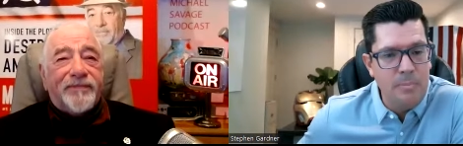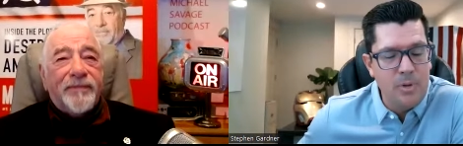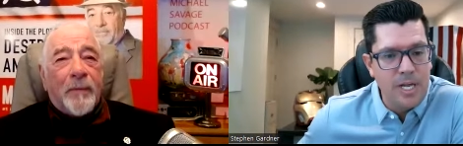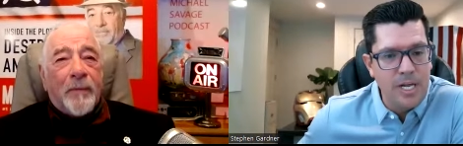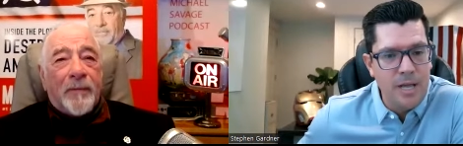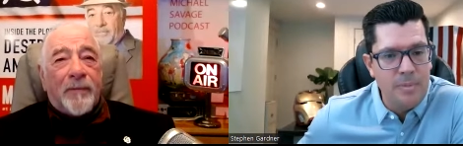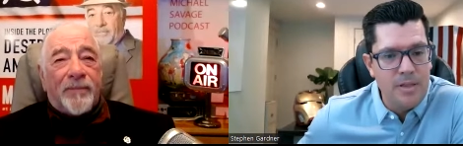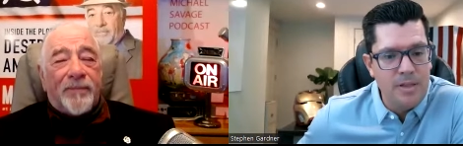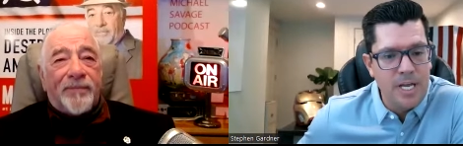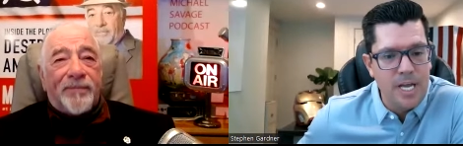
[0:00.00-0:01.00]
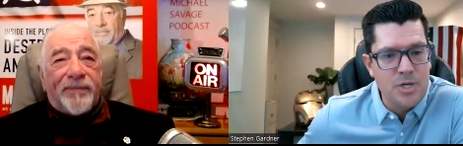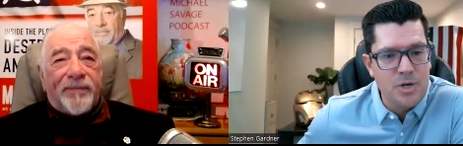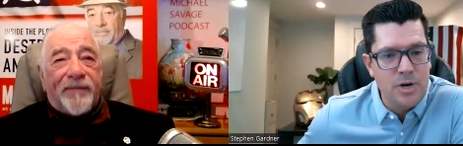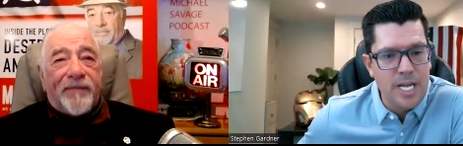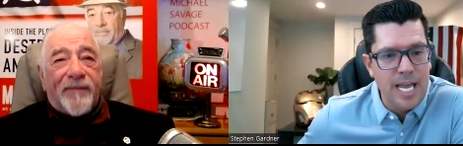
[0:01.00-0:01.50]
Speaker 1: people can come into the
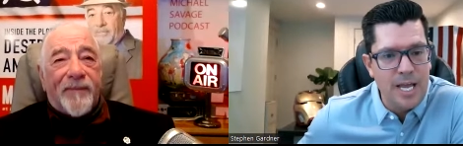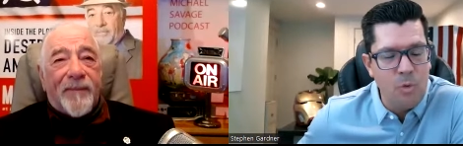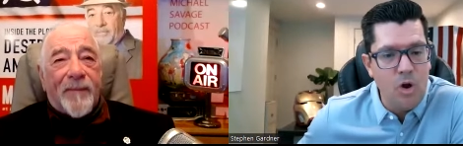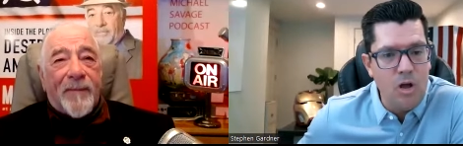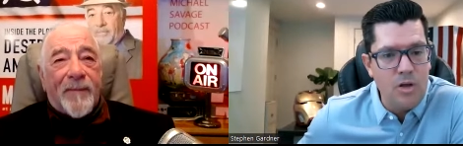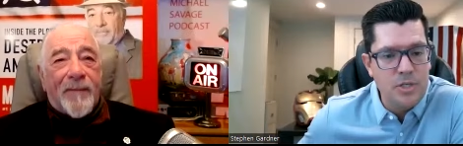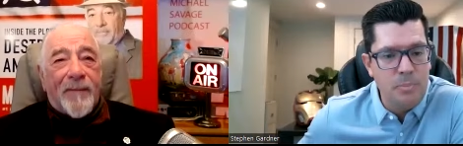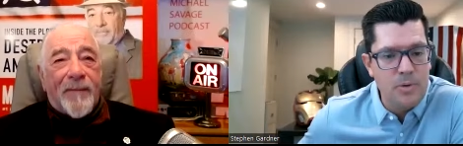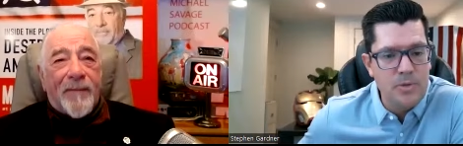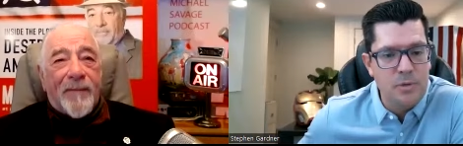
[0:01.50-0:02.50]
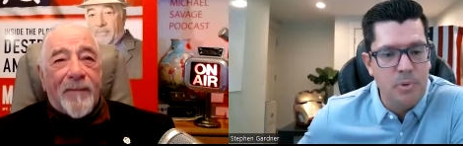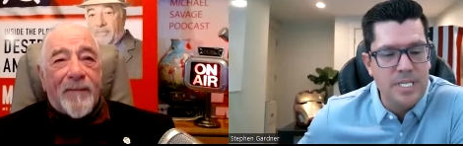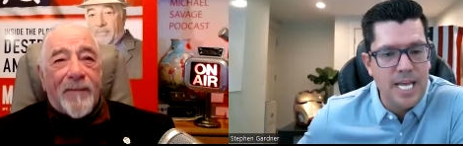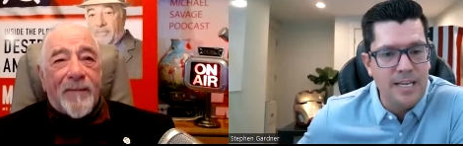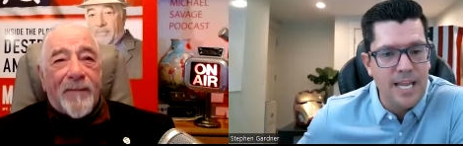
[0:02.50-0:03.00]
country, and we're all supposed to
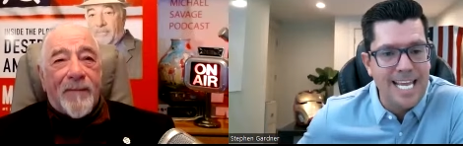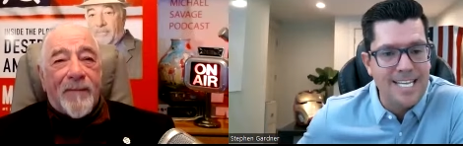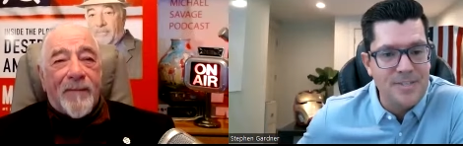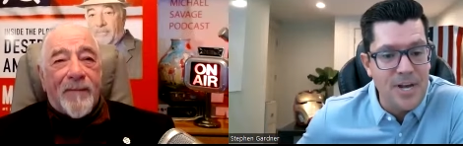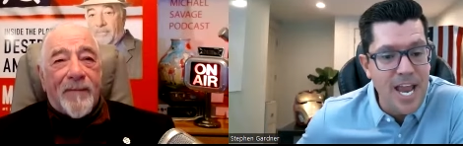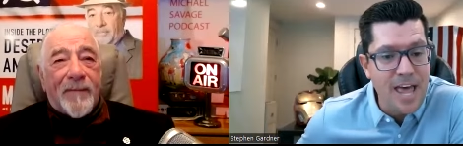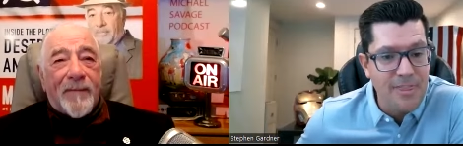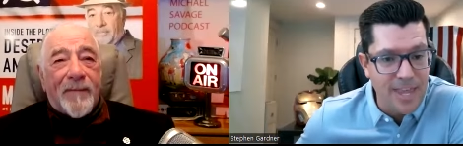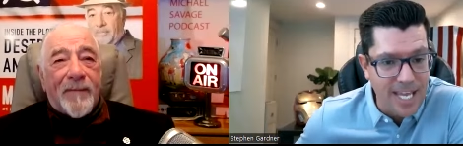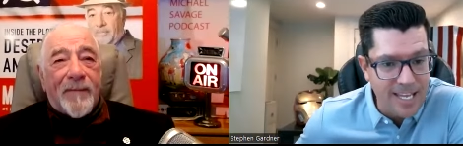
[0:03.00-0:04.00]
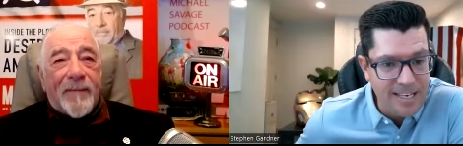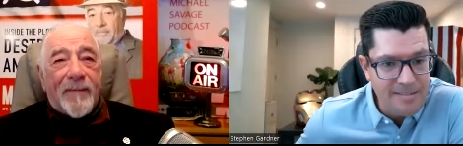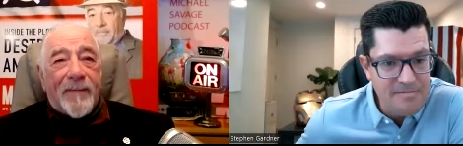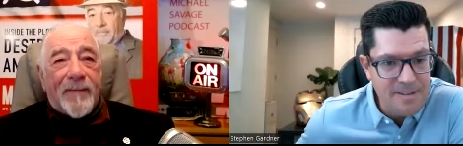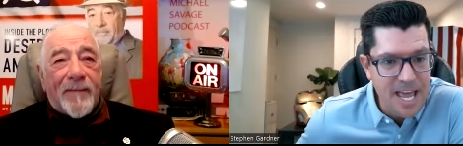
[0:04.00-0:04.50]
pretend like it's nothing.
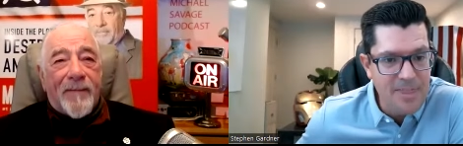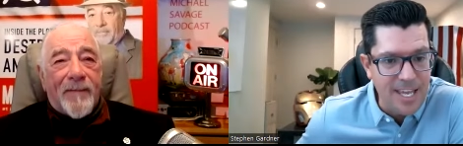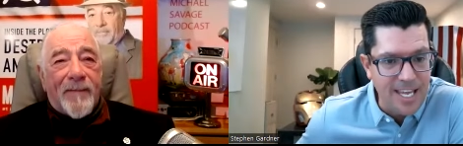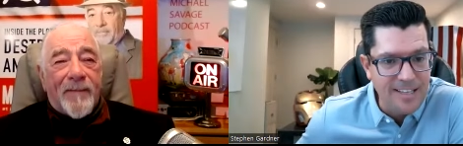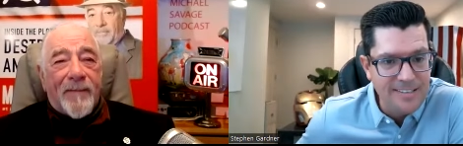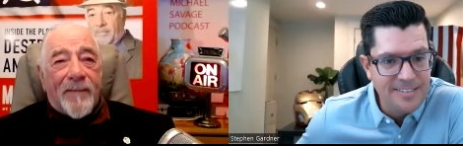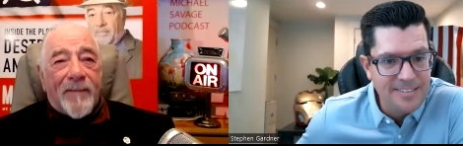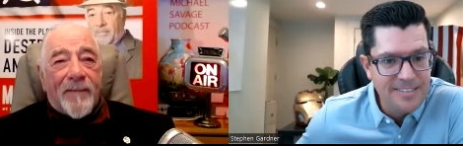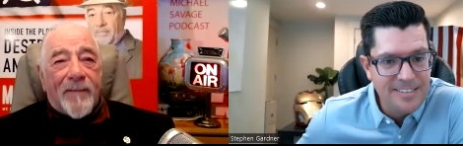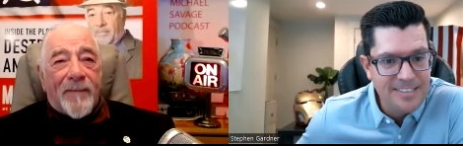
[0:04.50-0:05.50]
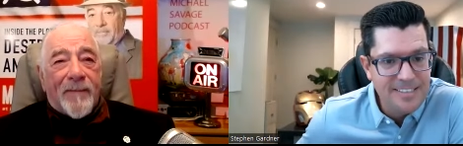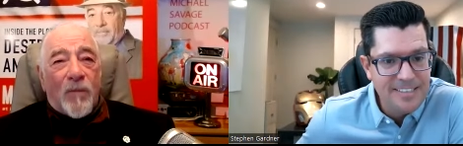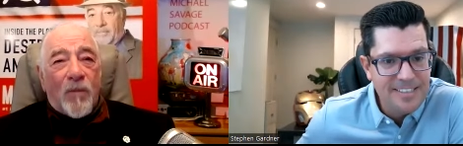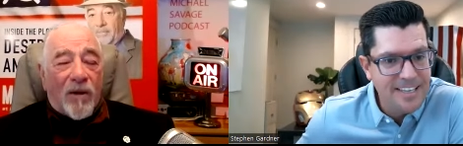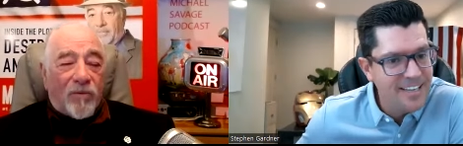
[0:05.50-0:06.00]
Nothing
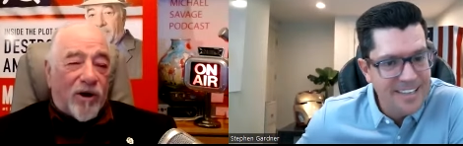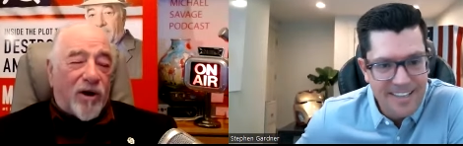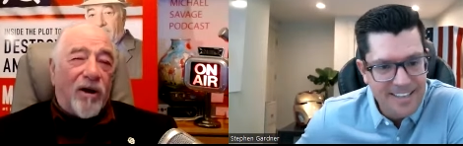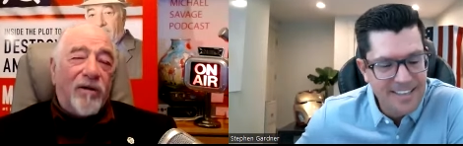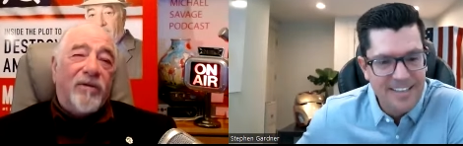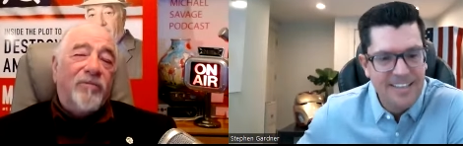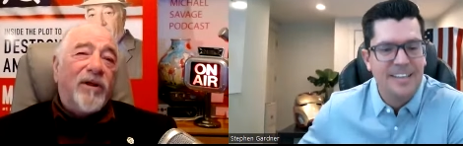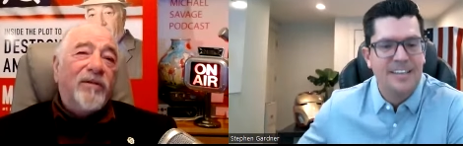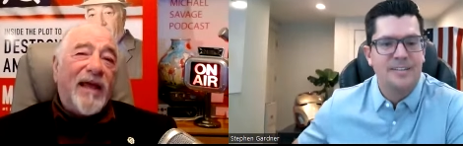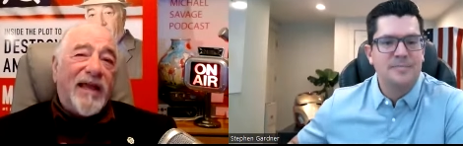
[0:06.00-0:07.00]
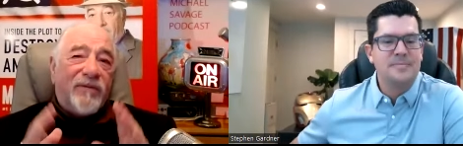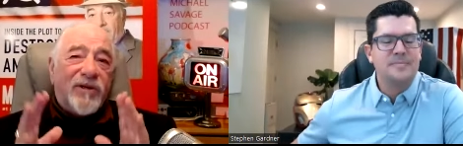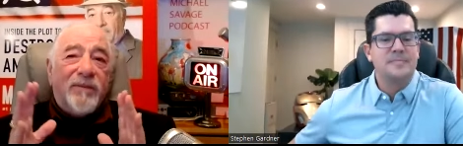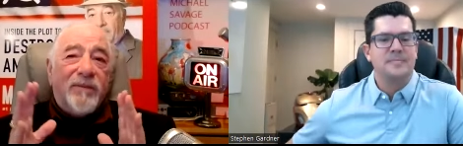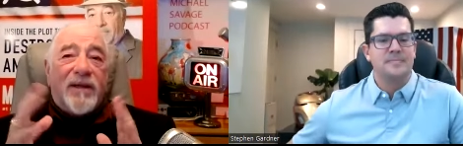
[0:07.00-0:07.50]
Speaker 2: well, we're we, they give
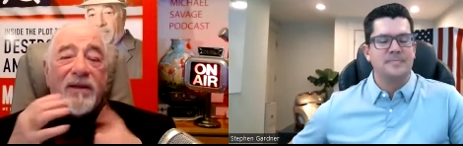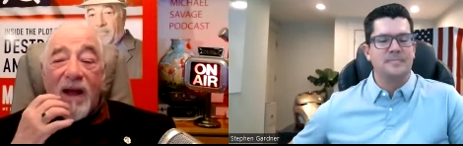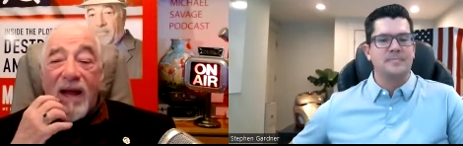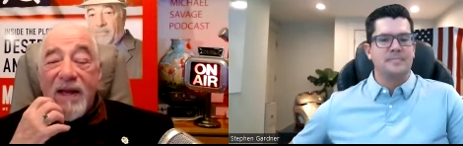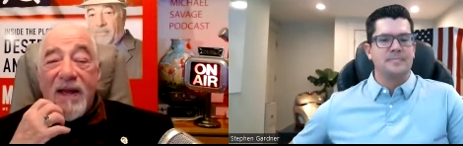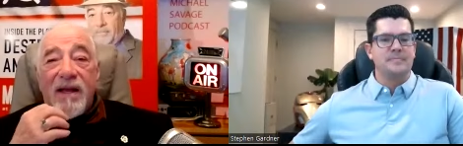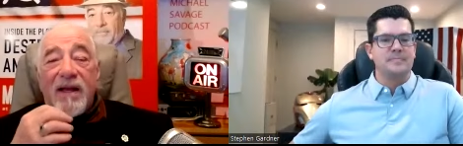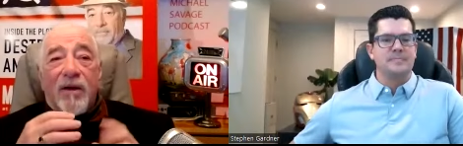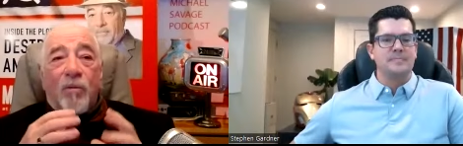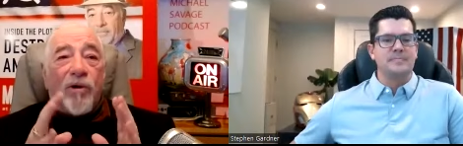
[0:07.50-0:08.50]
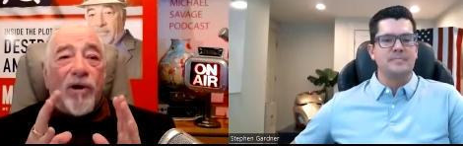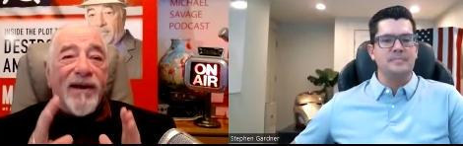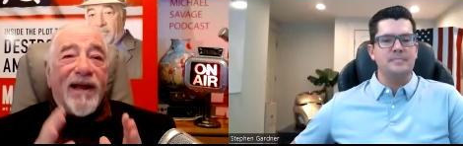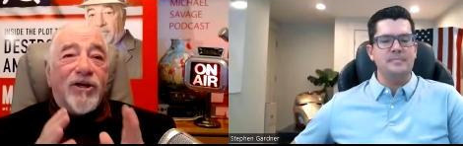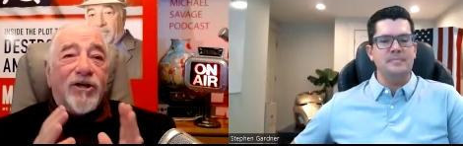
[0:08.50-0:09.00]
us the big lie. We're a
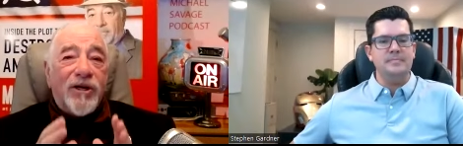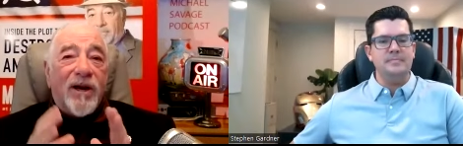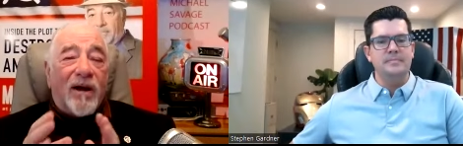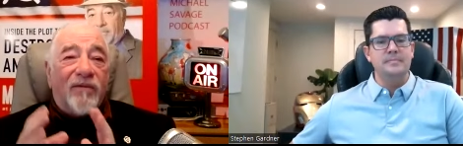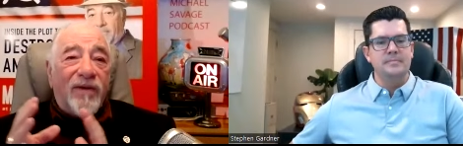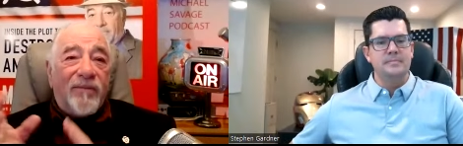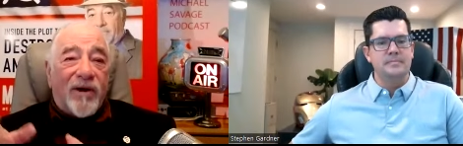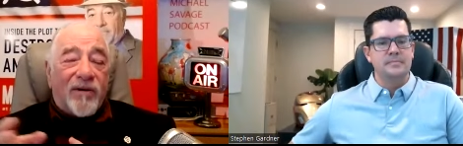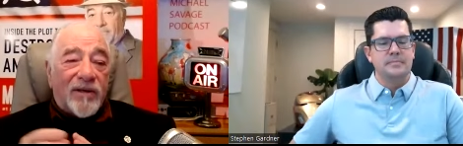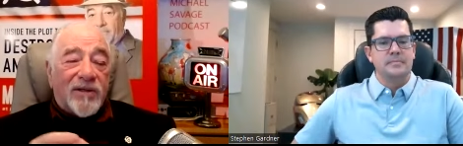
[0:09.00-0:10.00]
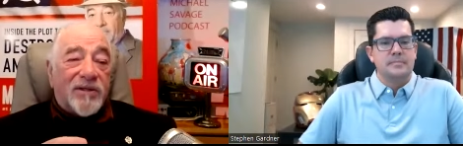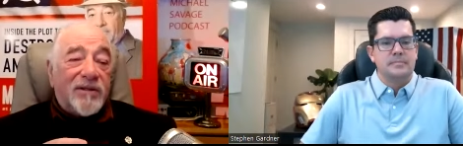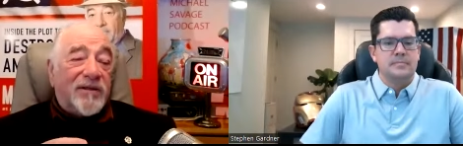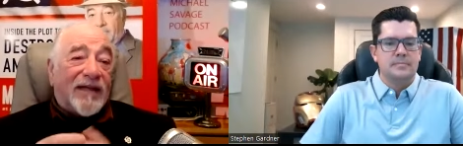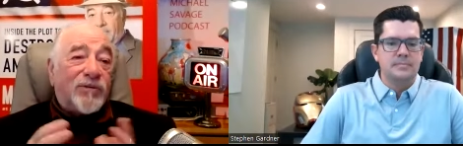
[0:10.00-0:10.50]
nation of immigrants.
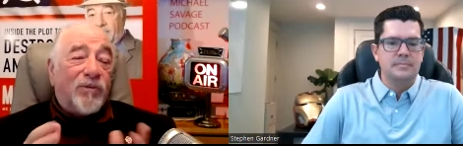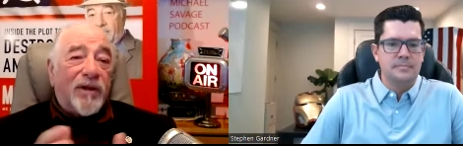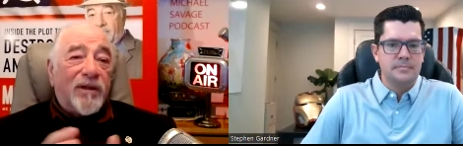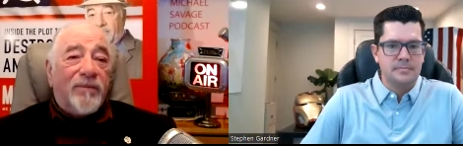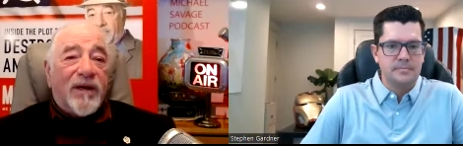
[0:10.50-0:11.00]
That's one of the